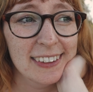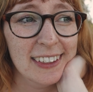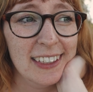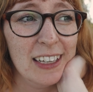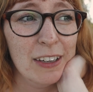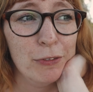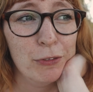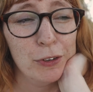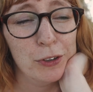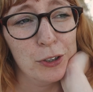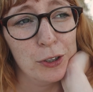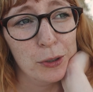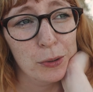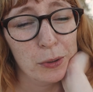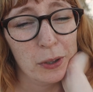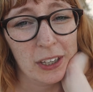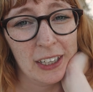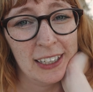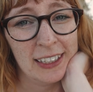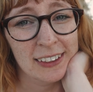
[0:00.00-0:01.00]
If you do
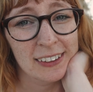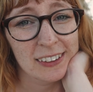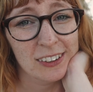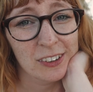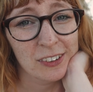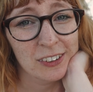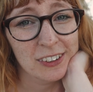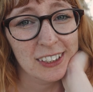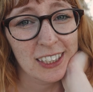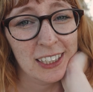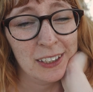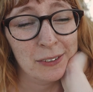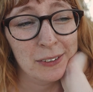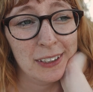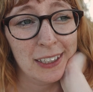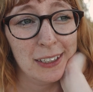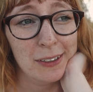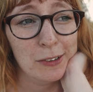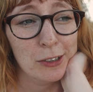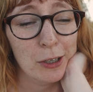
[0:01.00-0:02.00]
things on the side of a
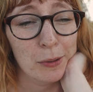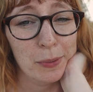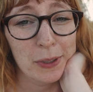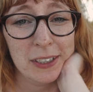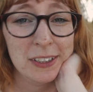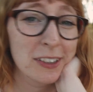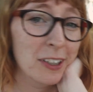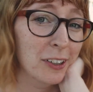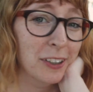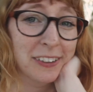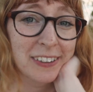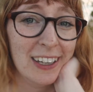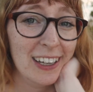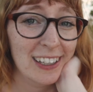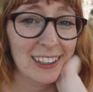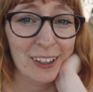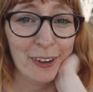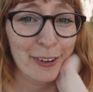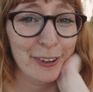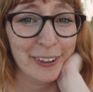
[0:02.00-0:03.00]
day job, it's going to
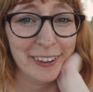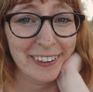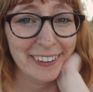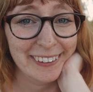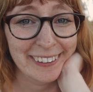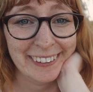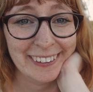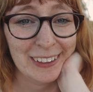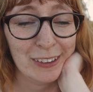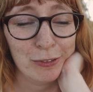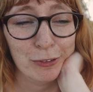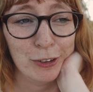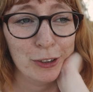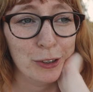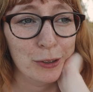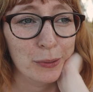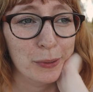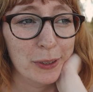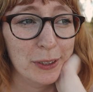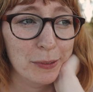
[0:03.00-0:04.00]
take longer than if you
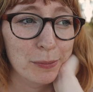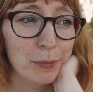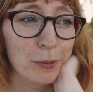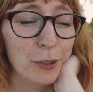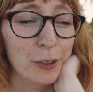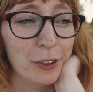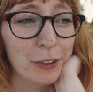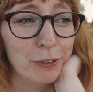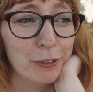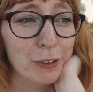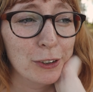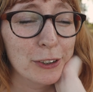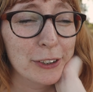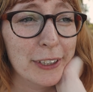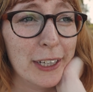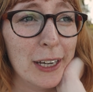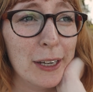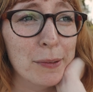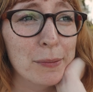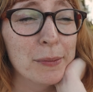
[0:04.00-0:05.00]
do it more full
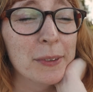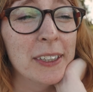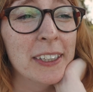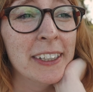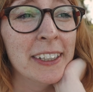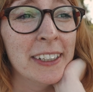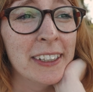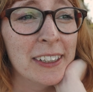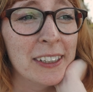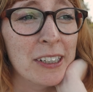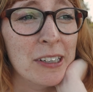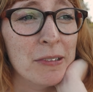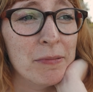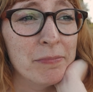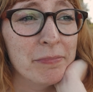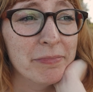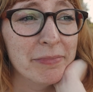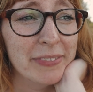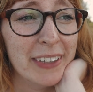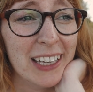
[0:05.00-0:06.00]
time.
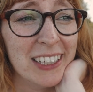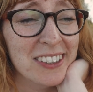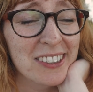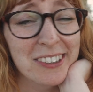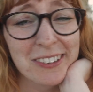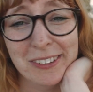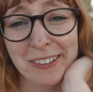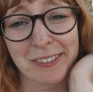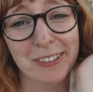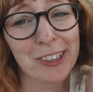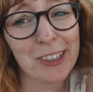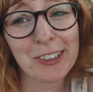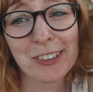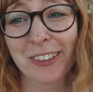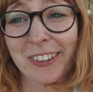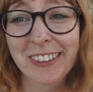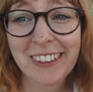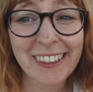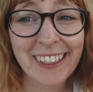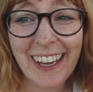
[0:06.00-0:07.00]
That's
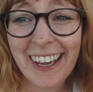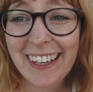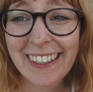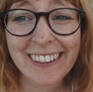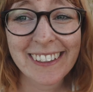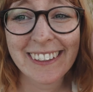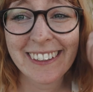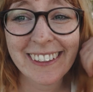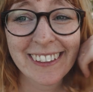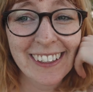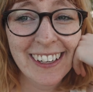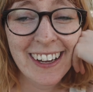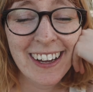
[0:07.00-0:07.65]
just the case.